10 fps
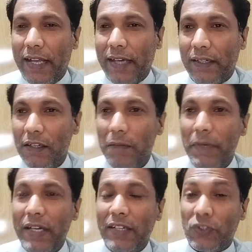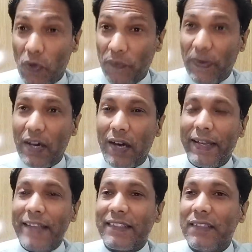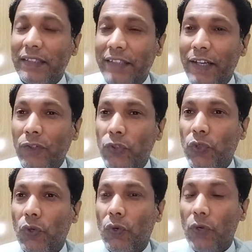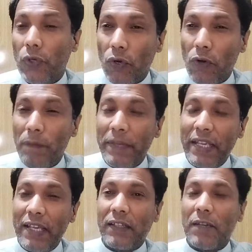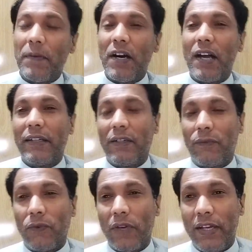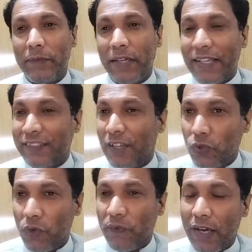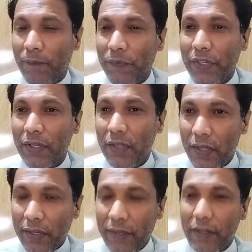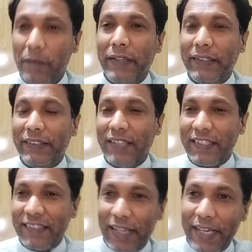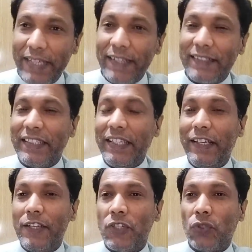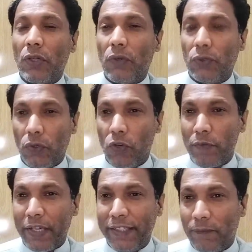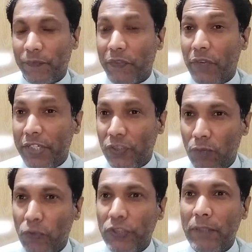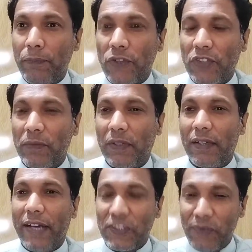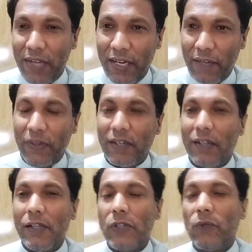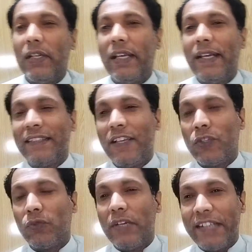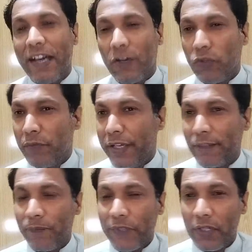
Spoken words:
And government so far has nothing to show. No main commander of OLA has been arrested so far. Government is just laying siege to Oromia region, which is almost impossible. It's very difficult to lay siege to entire Oromia region.